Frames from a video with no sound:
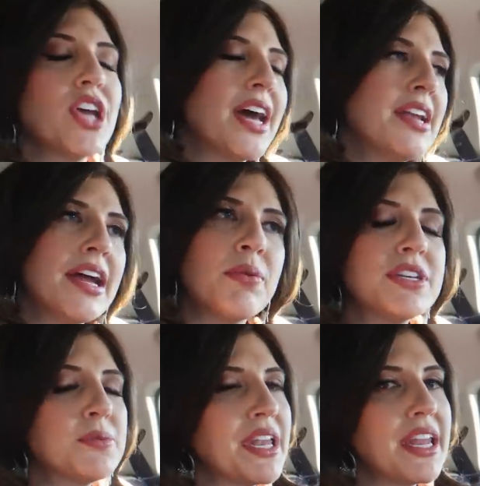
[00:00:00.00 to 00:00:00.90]
Chad and I, we
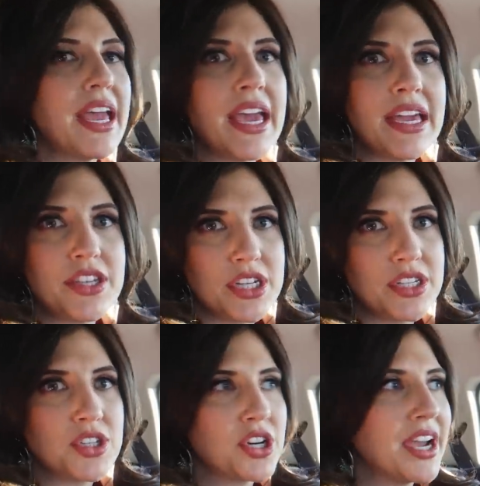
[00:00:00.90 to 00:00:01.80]
spent
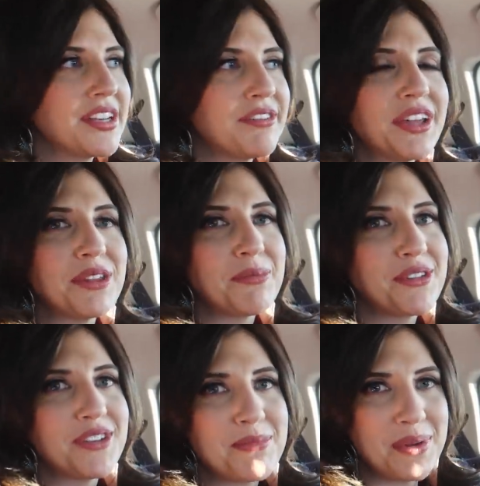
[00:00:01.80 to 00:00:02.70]
ages trying to find the
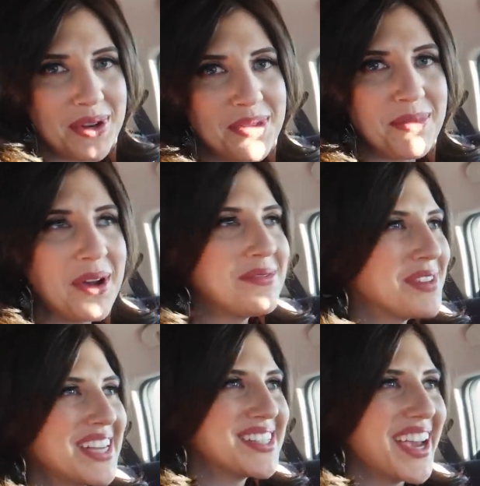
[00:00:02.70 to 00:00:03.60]
perfect birth mom, right,